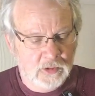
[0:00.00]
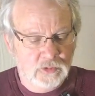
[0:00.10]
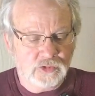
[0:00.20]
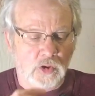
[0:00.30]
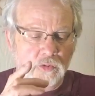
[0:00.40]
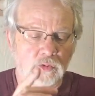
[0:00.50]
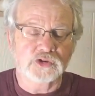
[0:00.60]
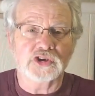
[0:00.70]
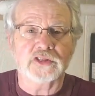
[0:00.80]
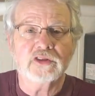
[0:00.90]
So you'll
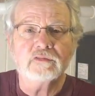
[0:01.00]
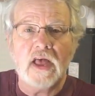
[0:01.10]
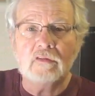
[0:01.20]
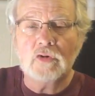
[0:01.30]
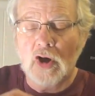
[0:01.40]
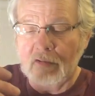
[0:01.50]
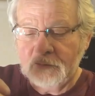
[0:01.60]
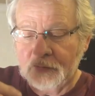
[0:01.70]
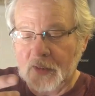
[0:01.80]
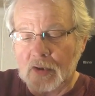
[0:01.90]
shut the valve
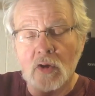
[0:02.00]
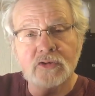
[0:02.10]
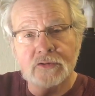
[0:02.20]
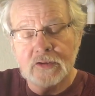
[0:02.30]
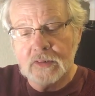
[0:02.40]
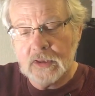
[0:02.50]
off that goes into the